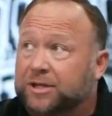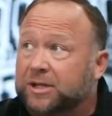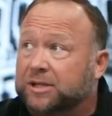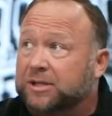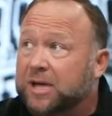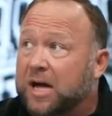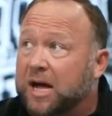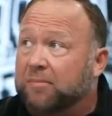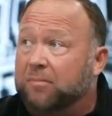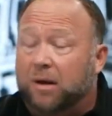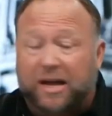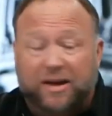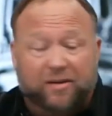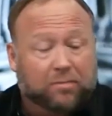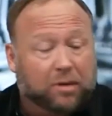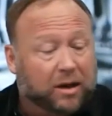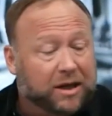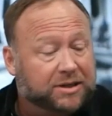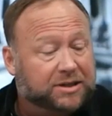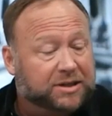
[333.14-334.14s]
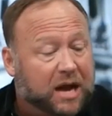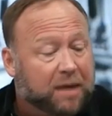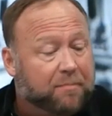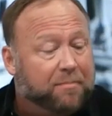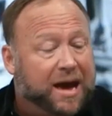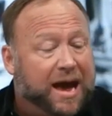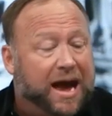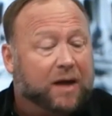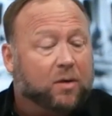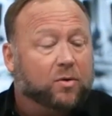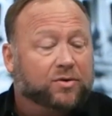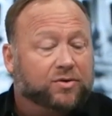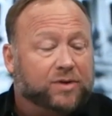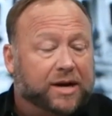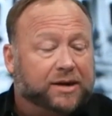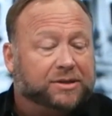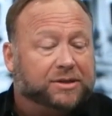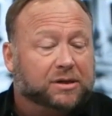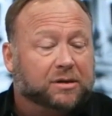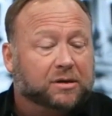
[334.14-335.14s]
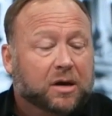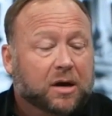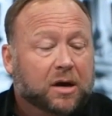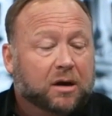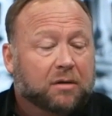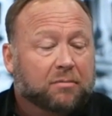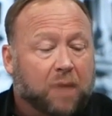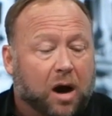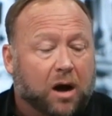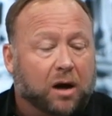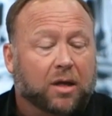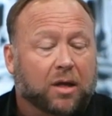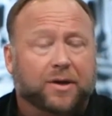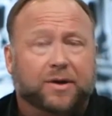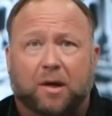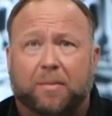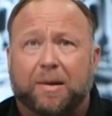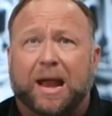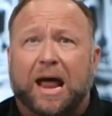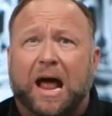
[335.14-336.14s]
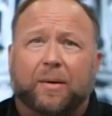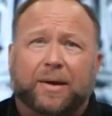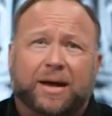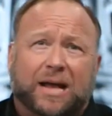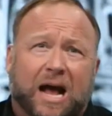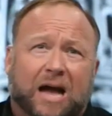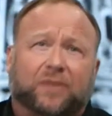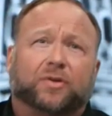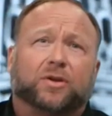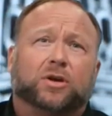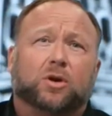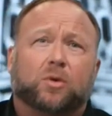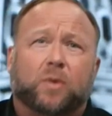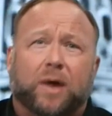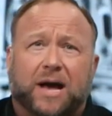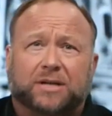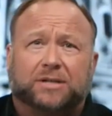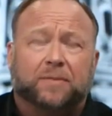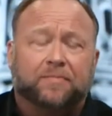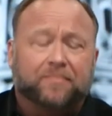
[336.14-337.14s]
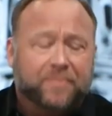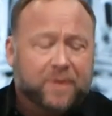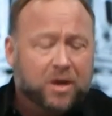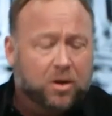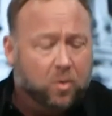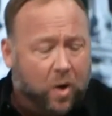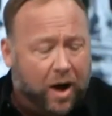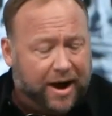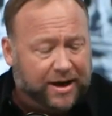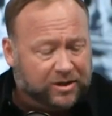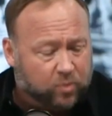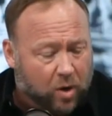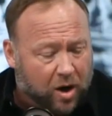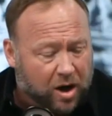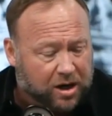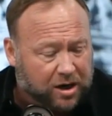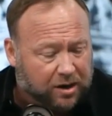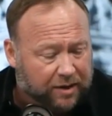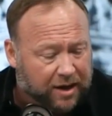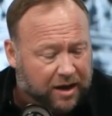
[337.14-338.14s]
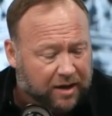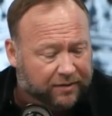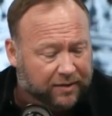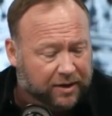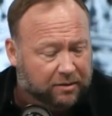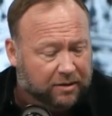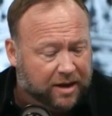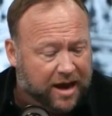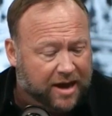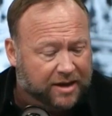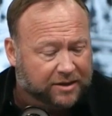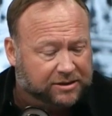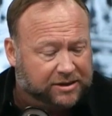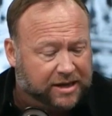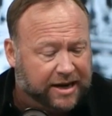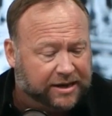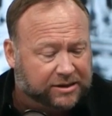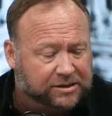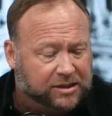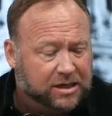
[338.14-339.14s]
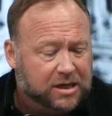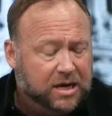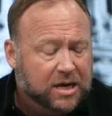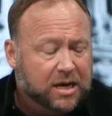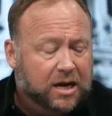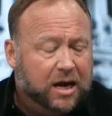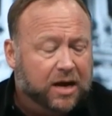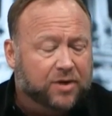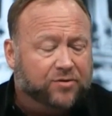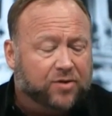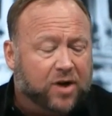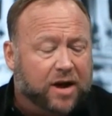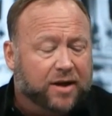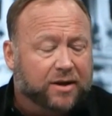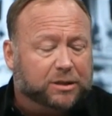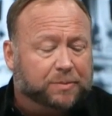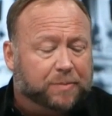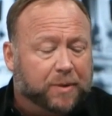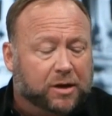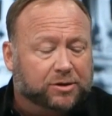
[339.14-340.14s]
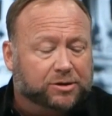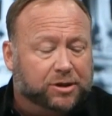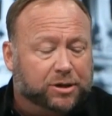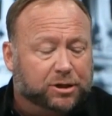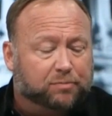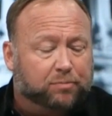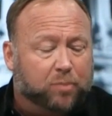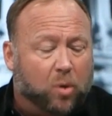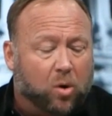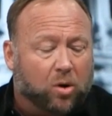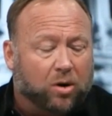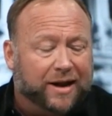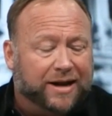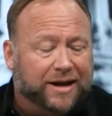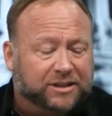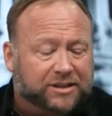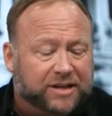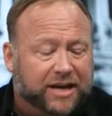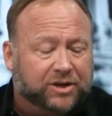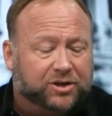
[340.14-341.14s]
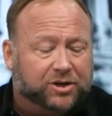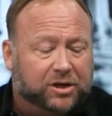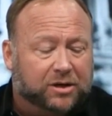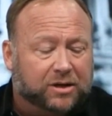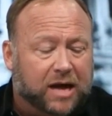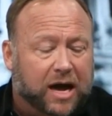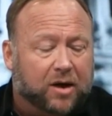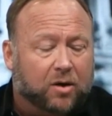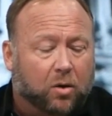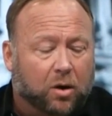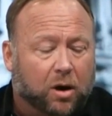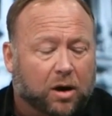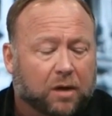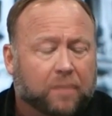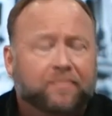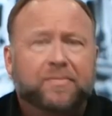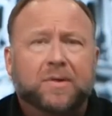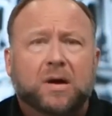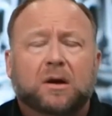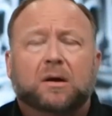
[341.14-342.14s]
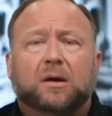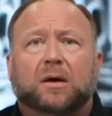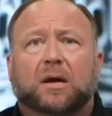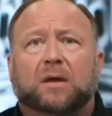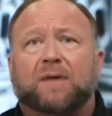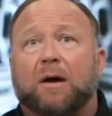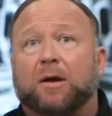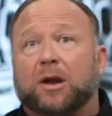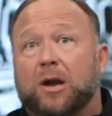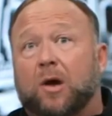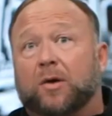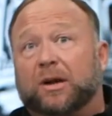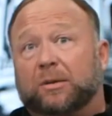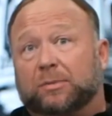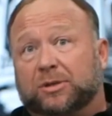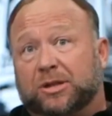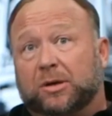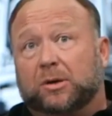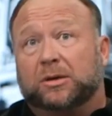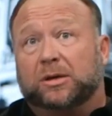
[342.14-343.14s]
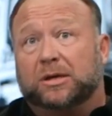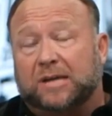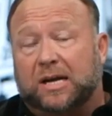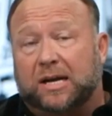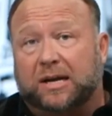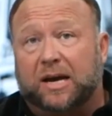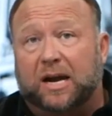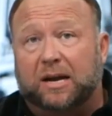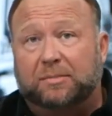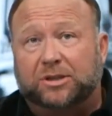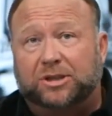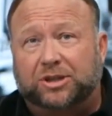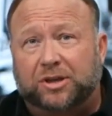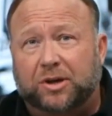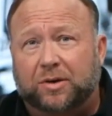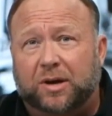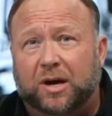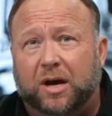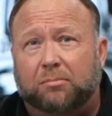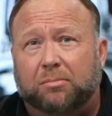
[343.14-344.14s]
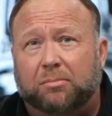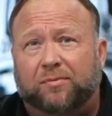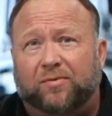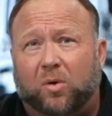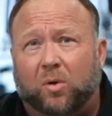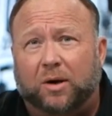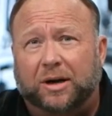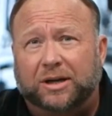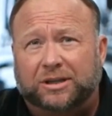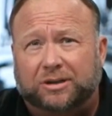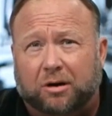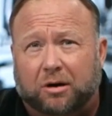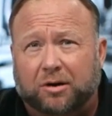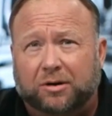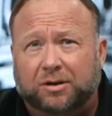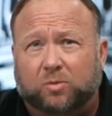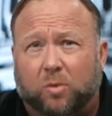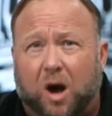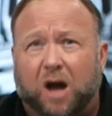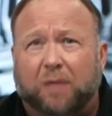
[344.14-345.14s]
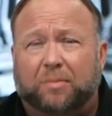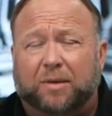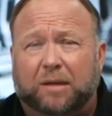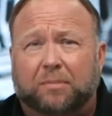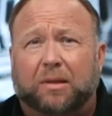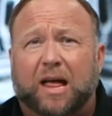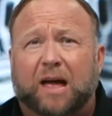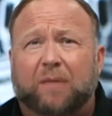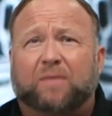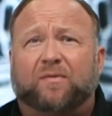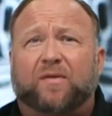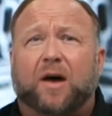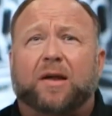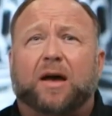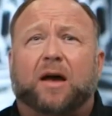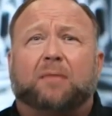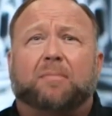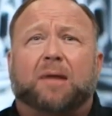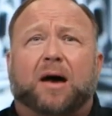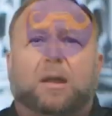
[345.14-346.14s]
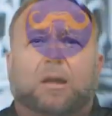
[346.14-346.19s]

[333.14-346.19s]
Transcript: just unbelievable. Let's come back with Jason Bartlett and talk about how he got to the U.S., why he's walking around the United States to try to expose this. BoerExtinction.org. If I'd have known he was doing this, I'd have got him in studio before he started his walk, but I'm glad we found out about